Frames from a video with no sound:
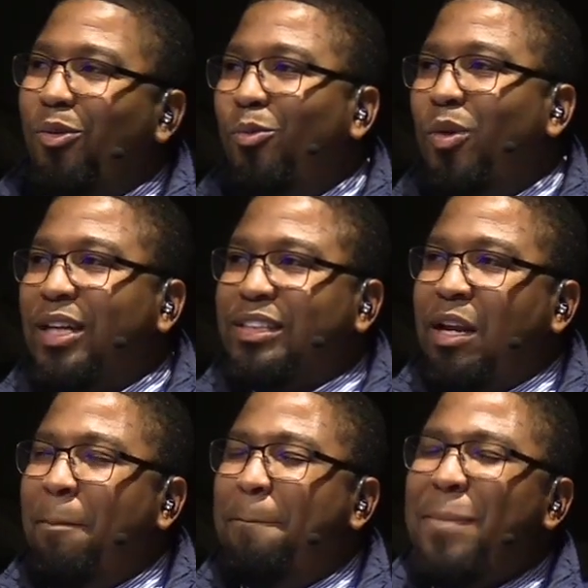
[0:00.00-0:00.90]
was an
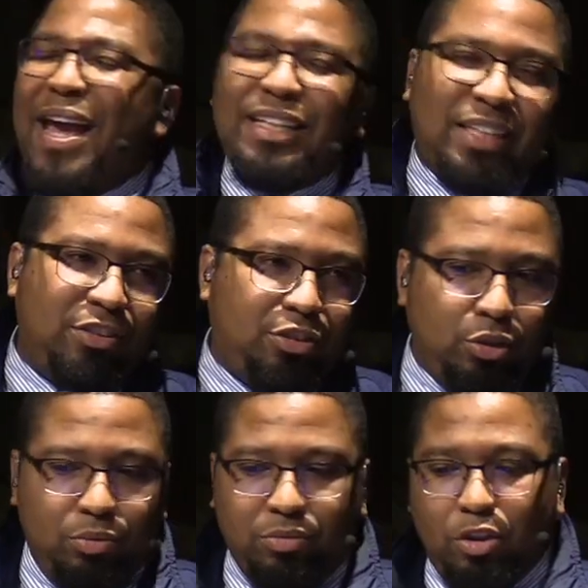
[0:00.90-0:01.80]
amazing
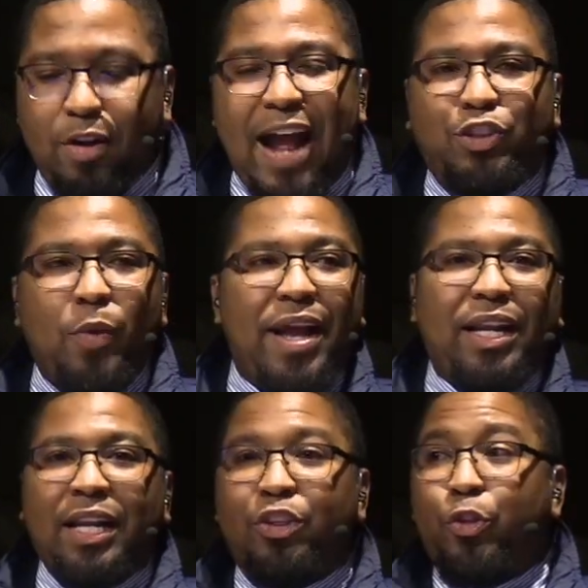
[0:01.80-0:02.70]
student,
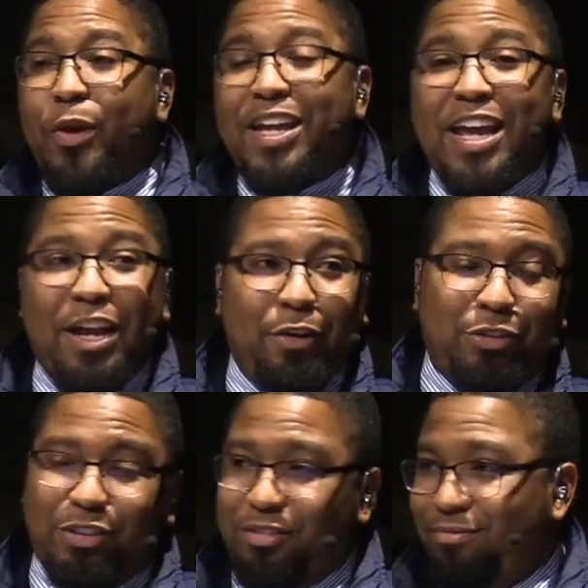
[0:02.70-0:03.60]
graduated in three
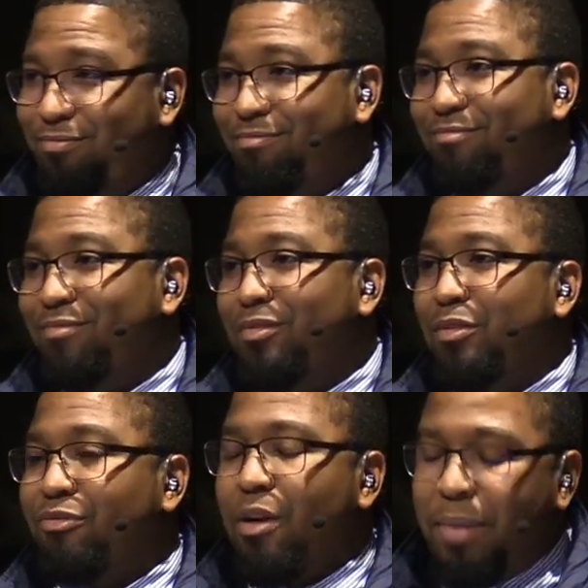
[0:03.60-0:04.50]
years
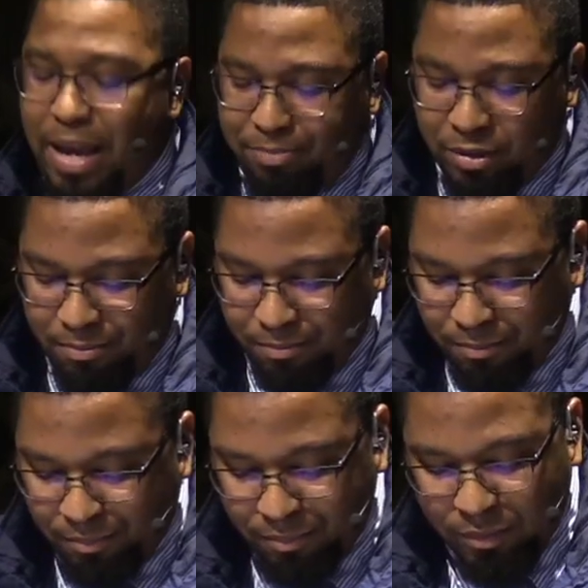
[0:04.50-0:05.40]
from Hampton.
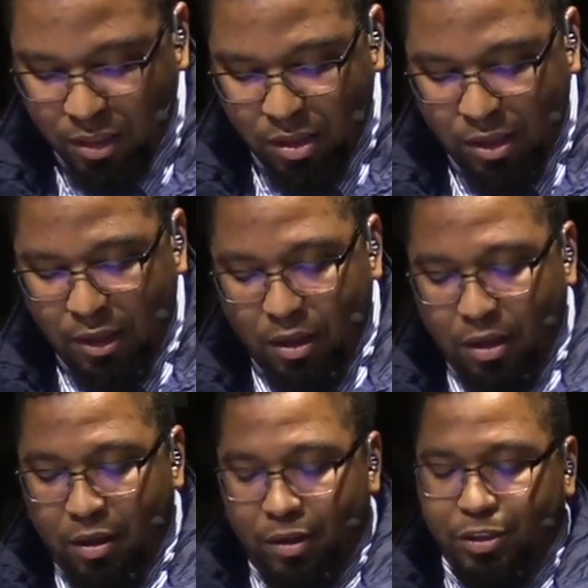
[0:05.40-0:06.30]

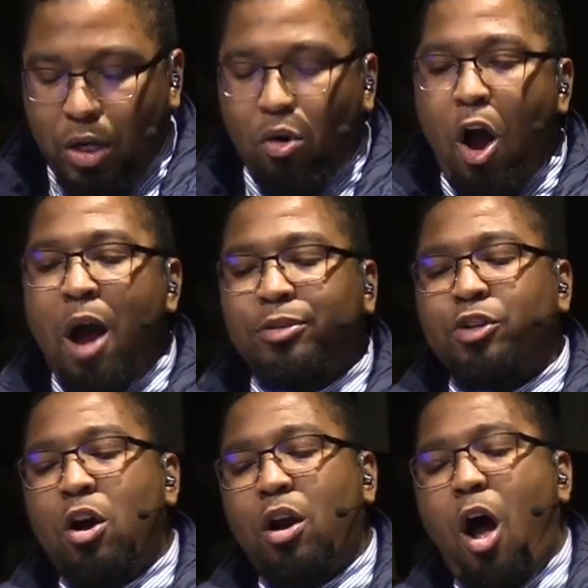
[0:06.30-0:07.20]
General
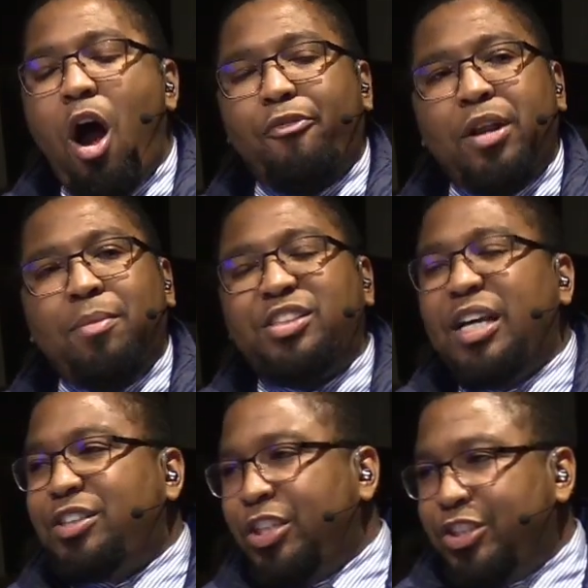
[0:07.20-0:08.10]
Armstrong offered him a
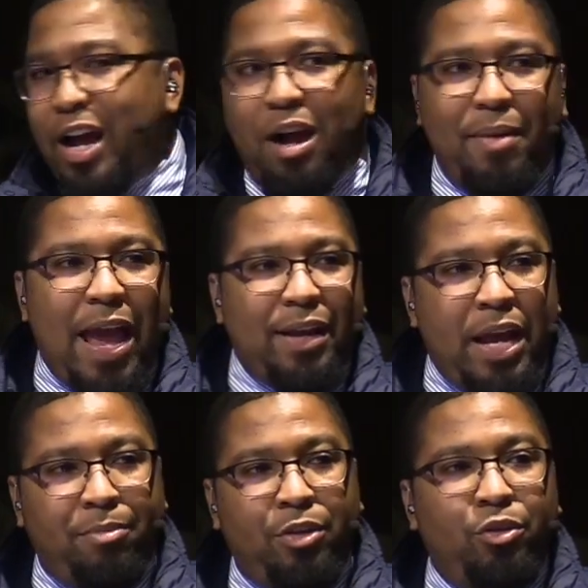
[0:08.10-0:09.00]
teaching job at
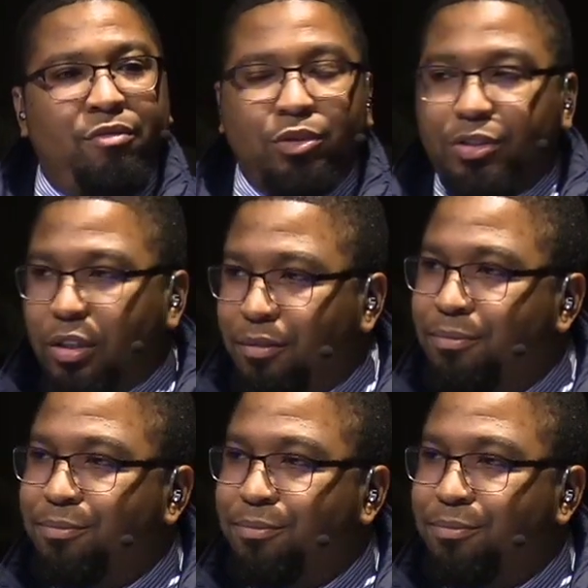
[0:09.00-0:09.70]
Hampton University.